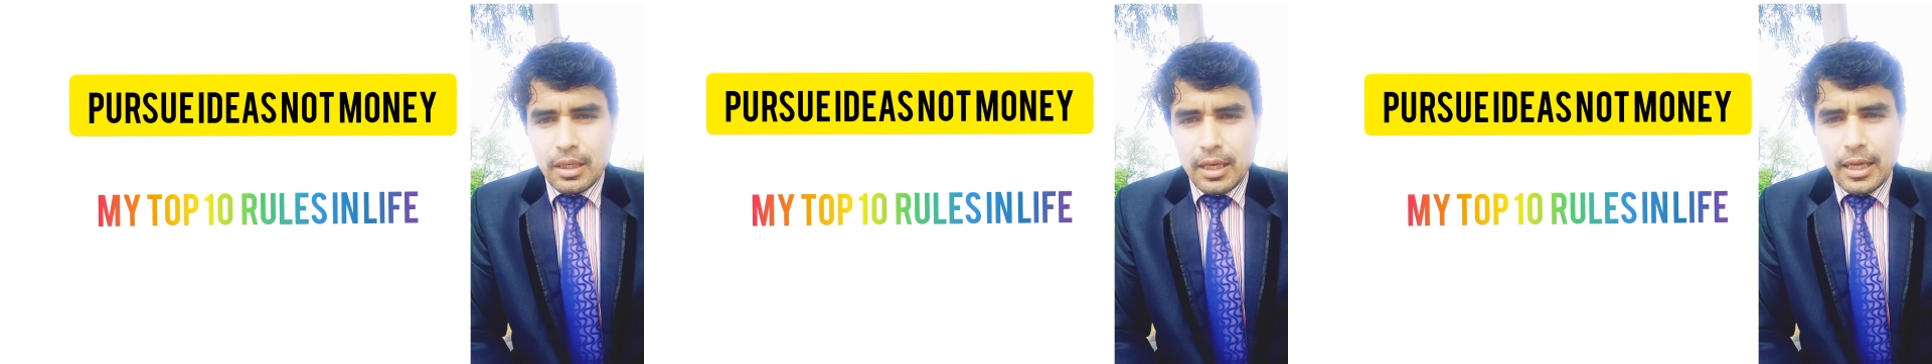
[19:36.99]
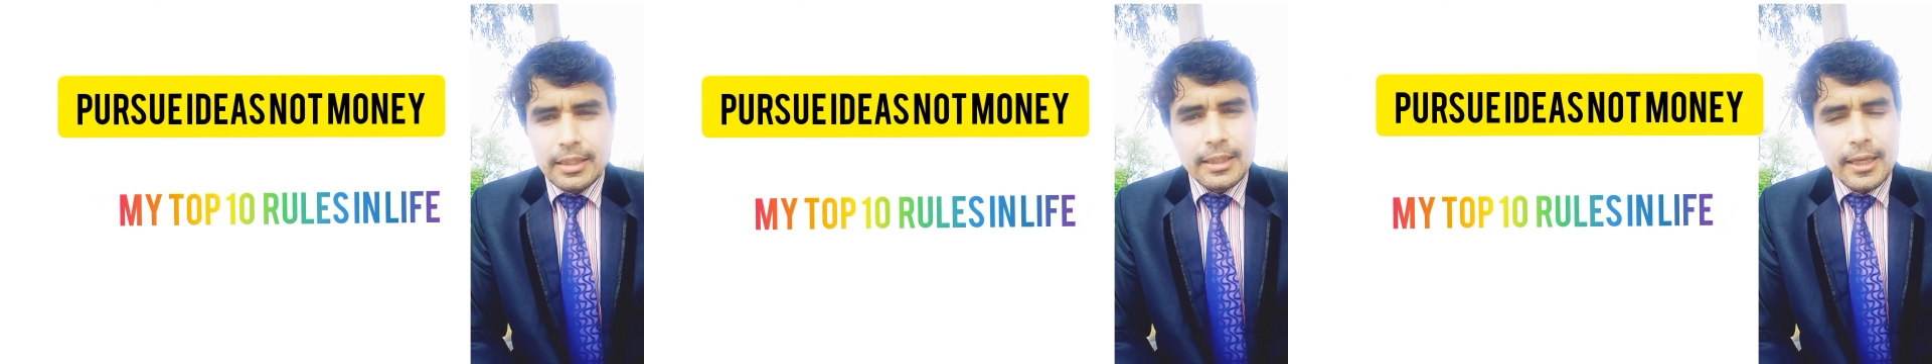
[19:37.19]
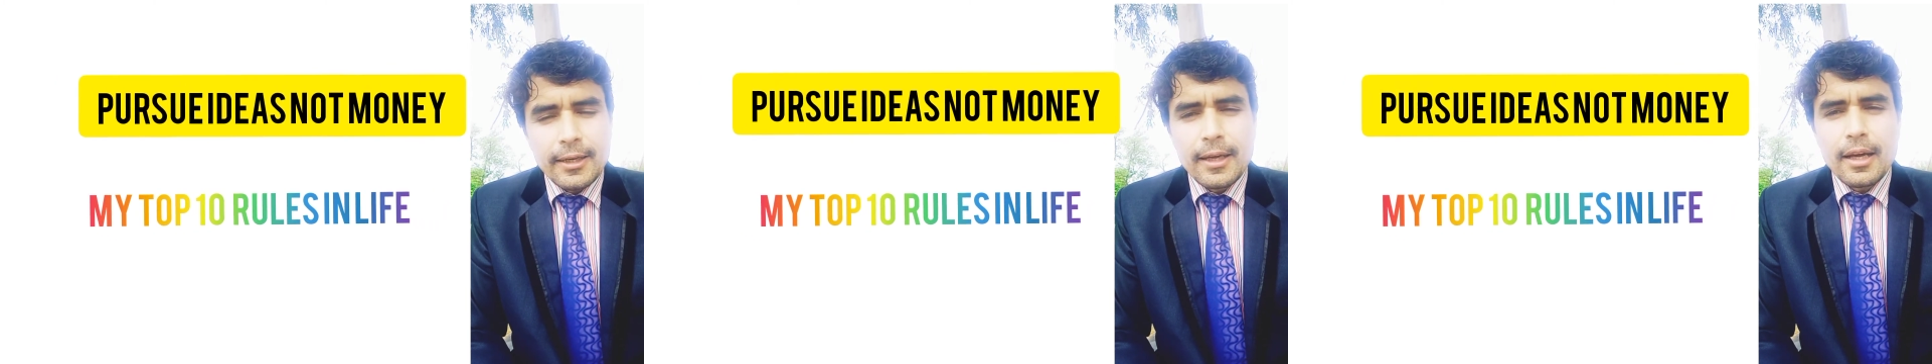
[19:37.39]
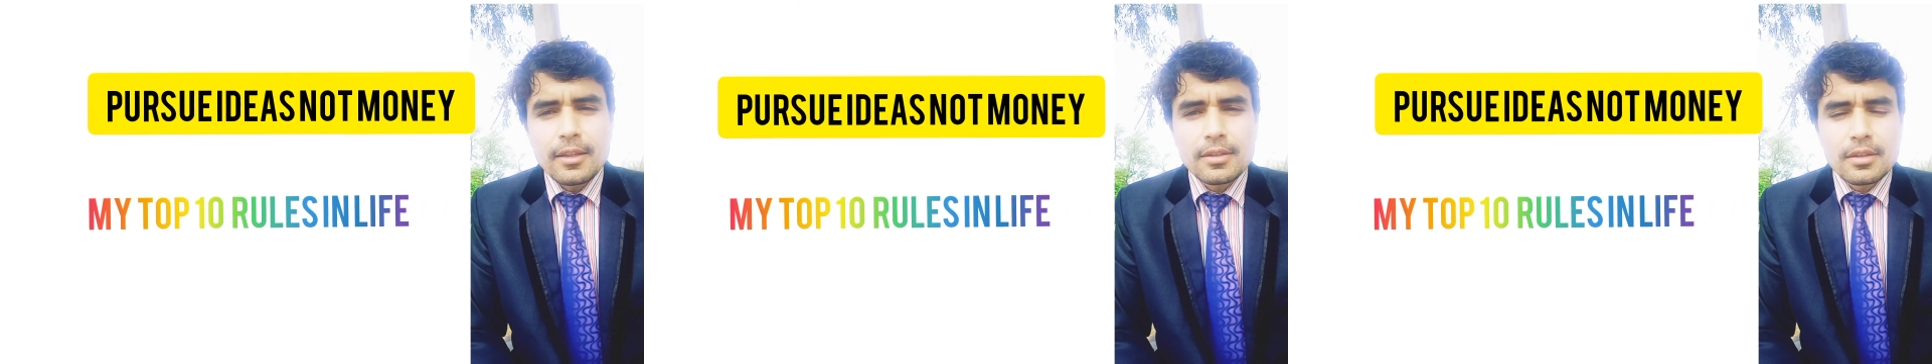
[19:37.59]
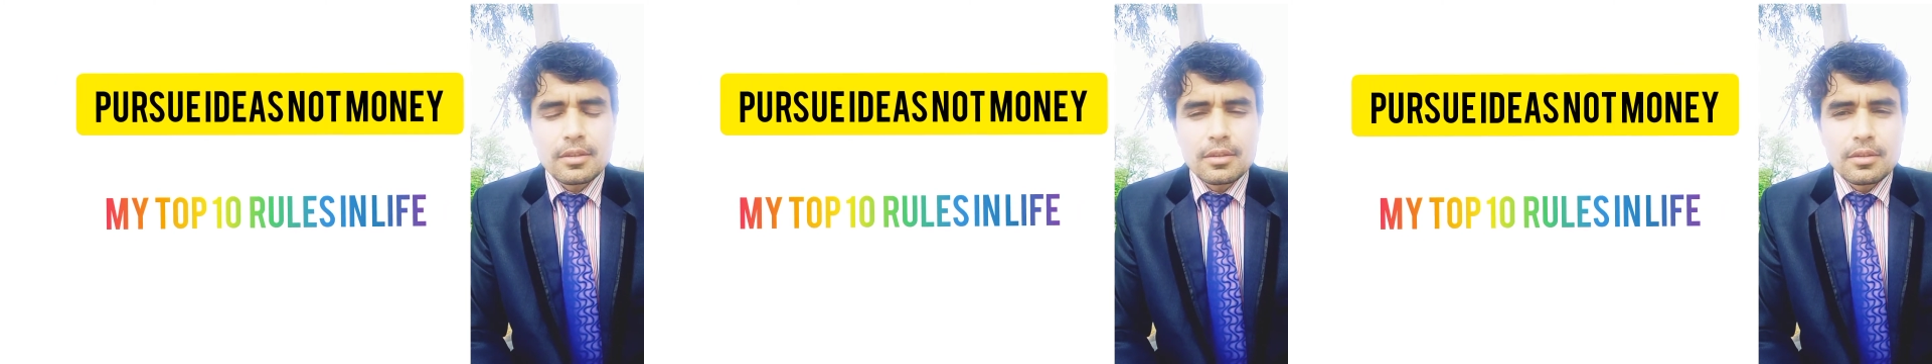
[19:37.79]
And then
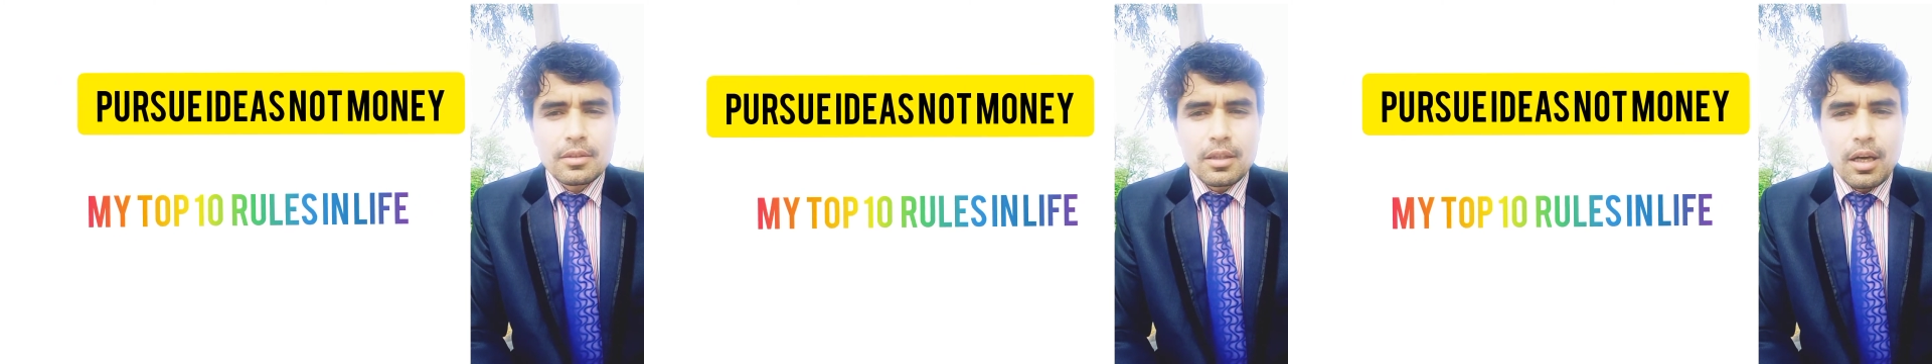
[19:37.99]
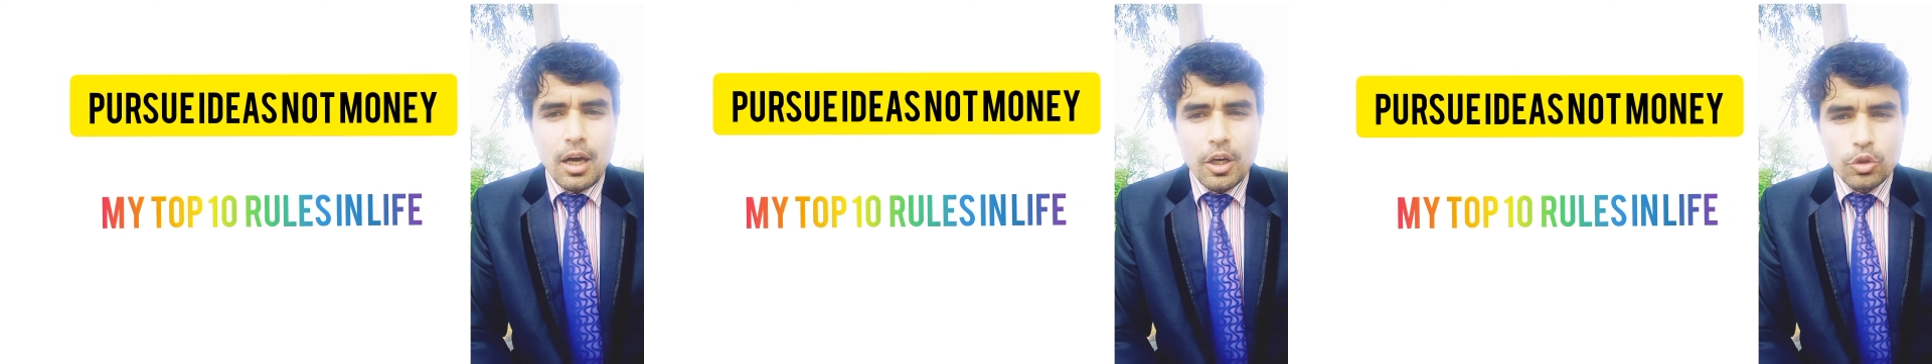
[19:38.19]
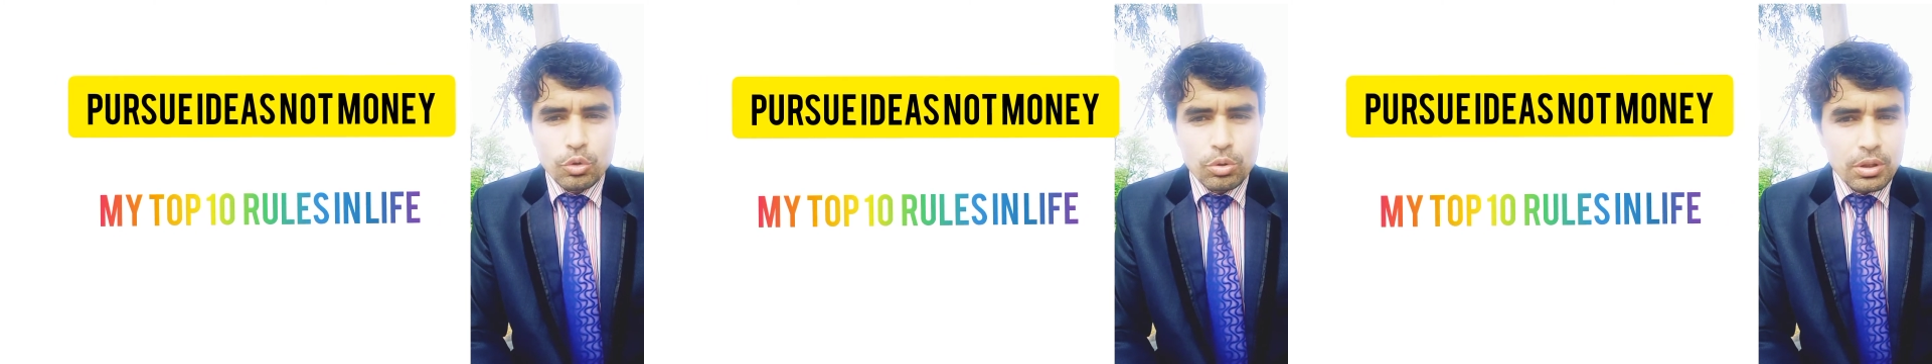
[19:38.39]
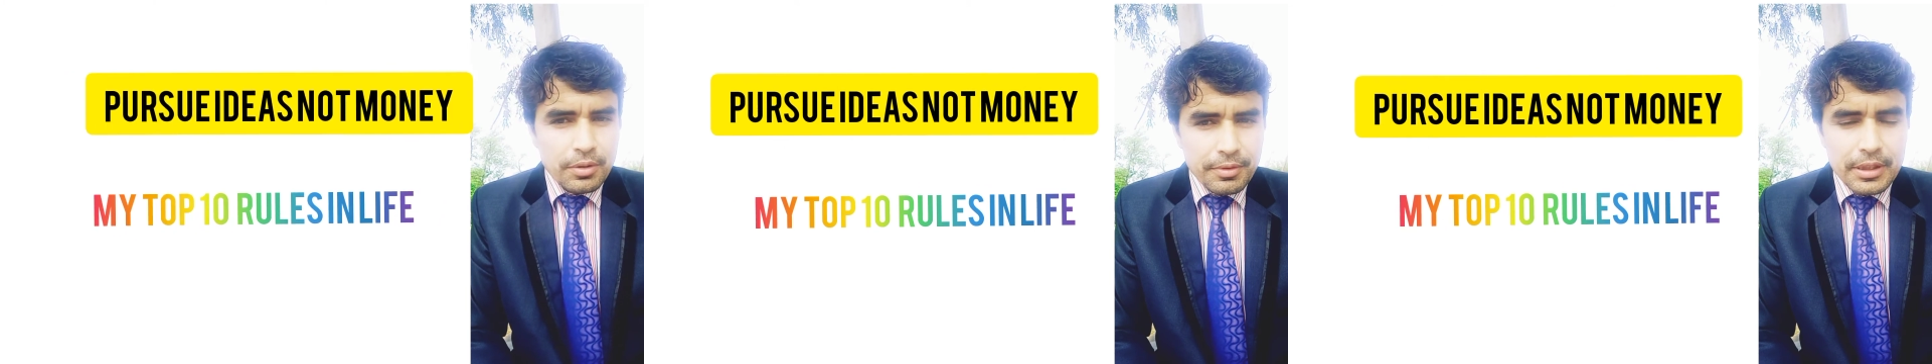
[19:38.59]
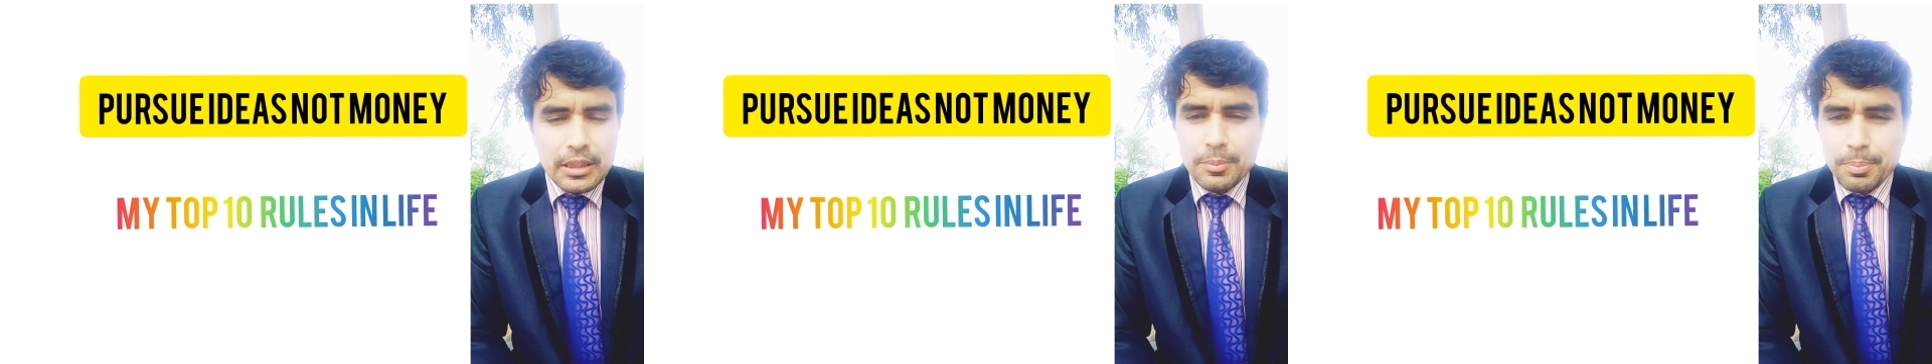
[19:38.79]
ask, "Are you living in